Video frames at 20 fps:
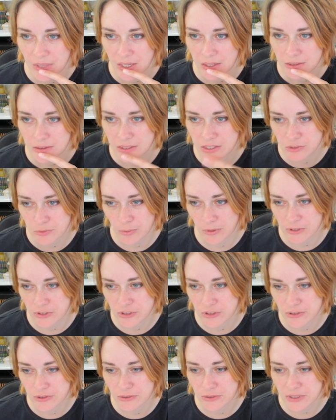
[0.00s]
This one
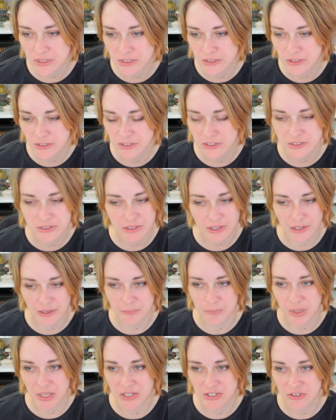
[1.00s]
too is just a
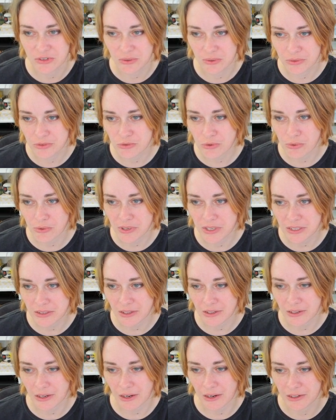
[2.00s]
pencil drawing
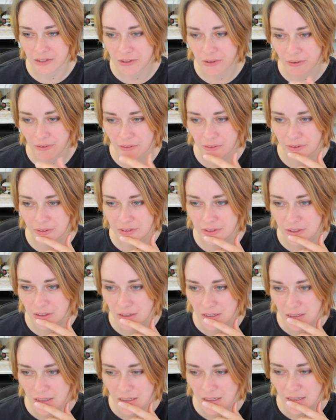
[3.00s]
that I colored
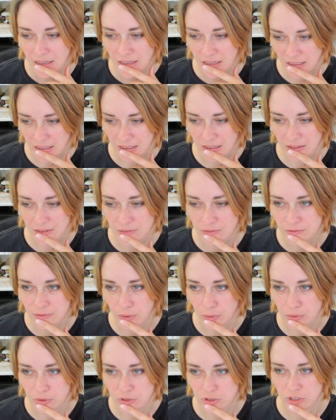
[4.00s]
in
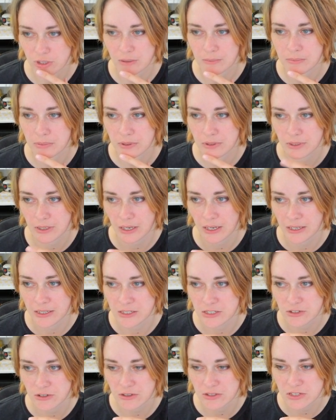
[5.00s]
Photoshop. And
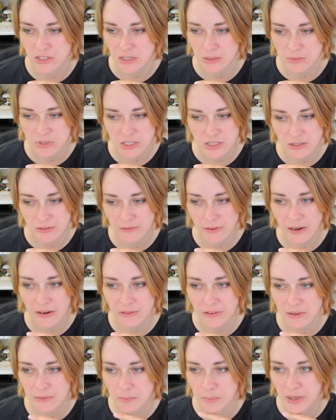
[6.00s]
as you can see, I'm still a
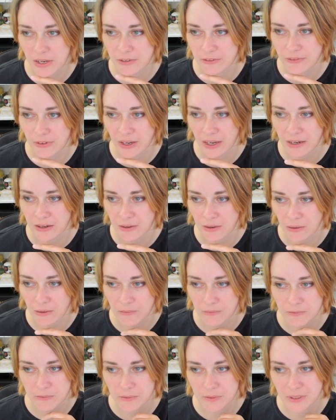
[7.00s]
very big fan
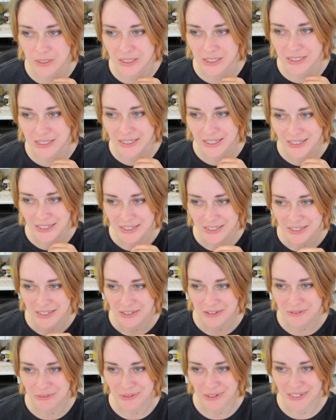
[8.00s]
of the
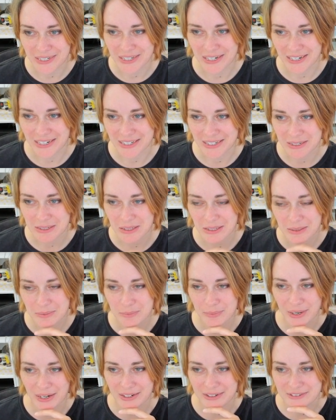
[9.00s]
gradiated
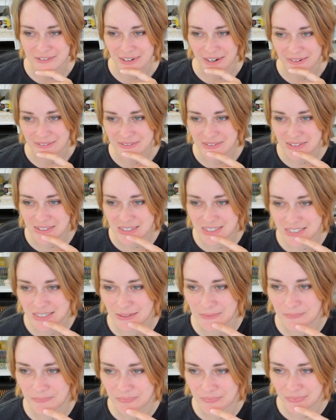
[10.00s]
backgrounds.
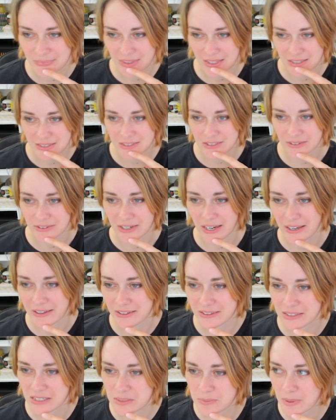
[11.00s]
So yeah,
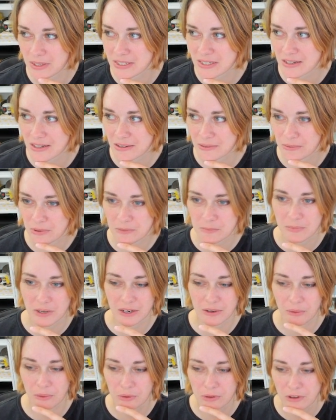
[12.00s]
this is basically what my old